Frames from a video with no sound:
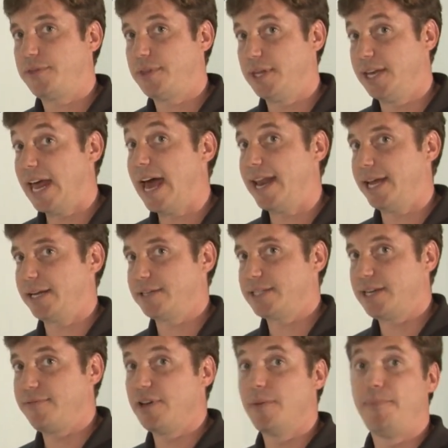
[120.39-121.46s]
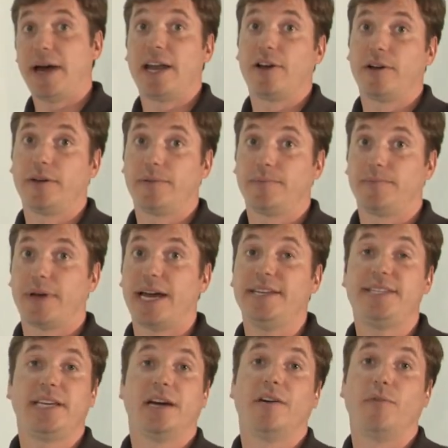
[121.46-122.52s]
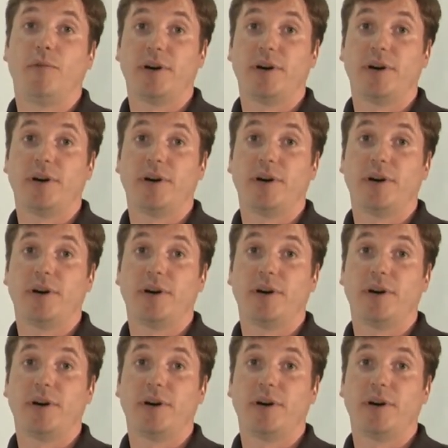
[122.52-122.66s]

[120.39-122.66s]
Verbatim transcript: the netting to give you a better idea of